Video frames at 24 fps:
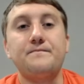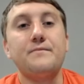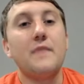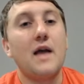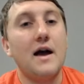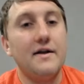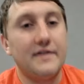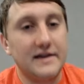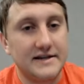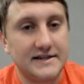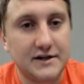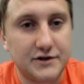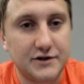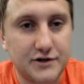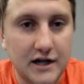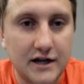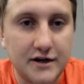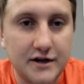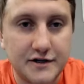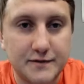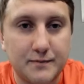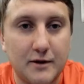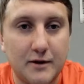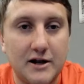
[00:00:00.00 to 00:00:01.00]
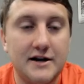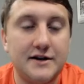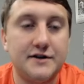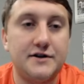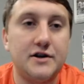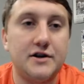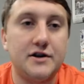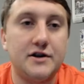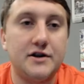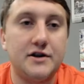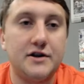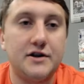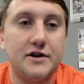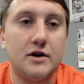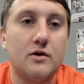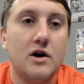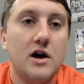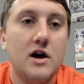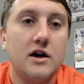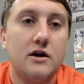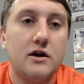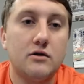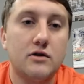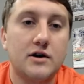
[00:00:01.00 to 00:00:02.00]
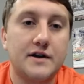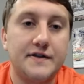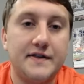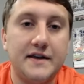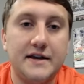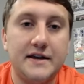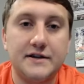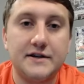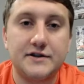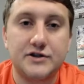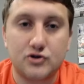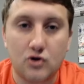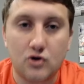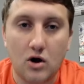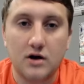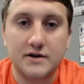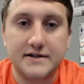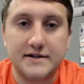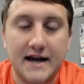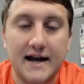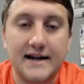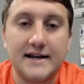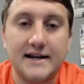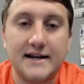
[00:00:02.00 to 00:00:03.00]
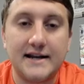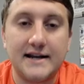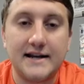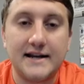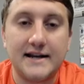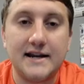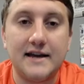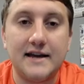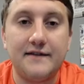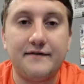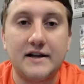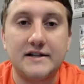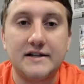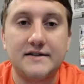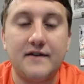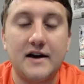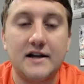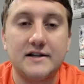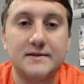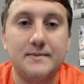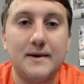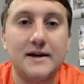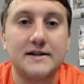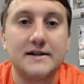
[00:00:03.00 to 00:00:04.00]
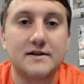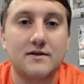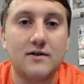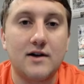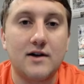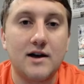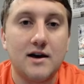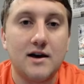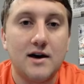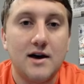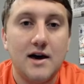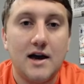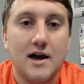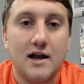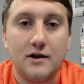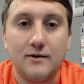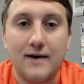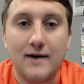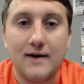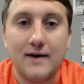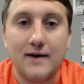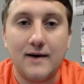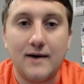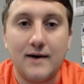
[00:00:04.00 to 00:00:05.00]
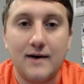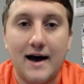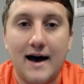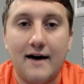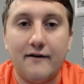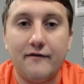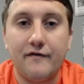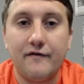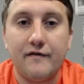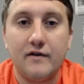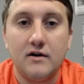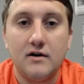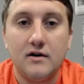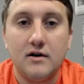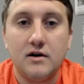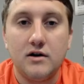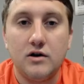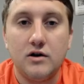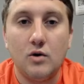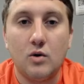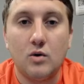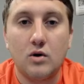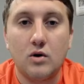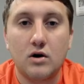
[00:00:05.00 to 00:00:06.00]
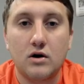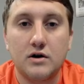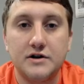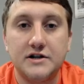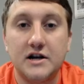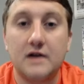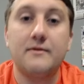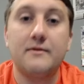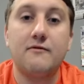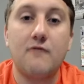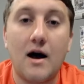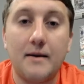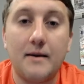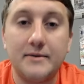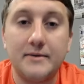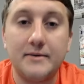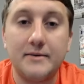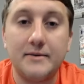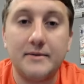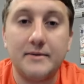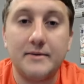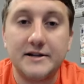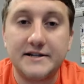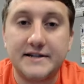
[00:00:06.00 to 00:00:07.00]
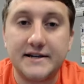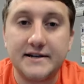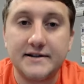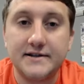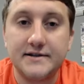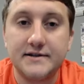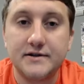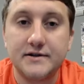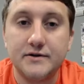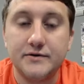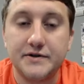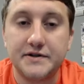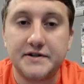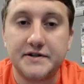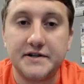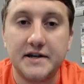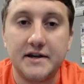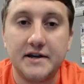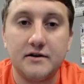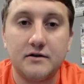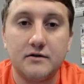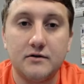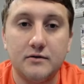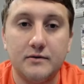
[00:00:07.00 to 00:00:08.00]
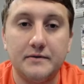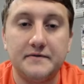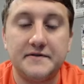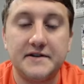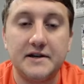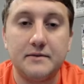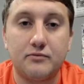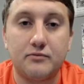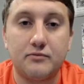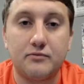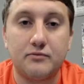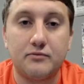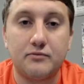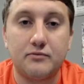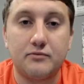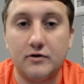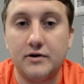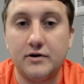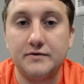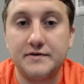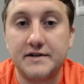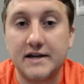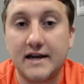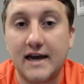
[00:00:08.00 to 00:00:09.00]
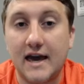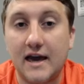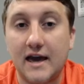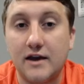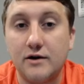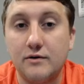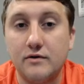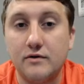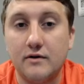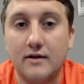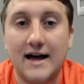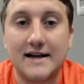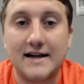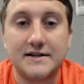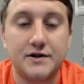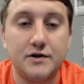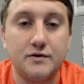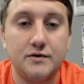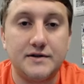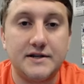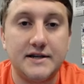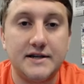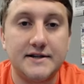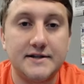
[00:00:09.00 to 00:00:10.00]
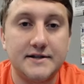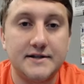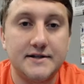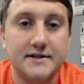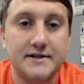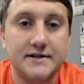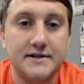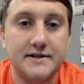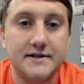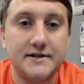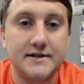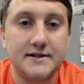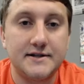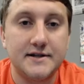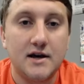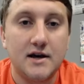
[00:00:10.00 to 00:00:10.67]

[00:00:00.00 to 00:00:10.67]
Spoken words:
I think, is interesting. You split it in two. You look at the strong side defensive ends, basically, and you have your Jereme Robinsons, who's a senior, who we've seen produce at KU the last two seasons.